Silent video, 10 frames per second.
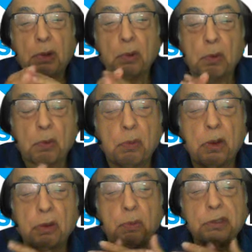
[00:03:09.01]

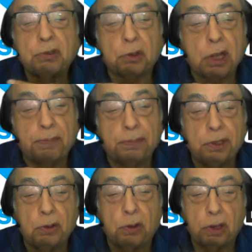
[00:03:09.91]
What's your
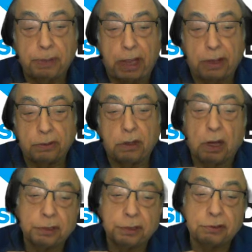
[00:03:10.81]
company all about,
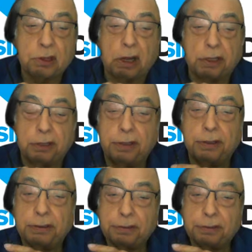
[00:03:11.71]
Arden's Garden?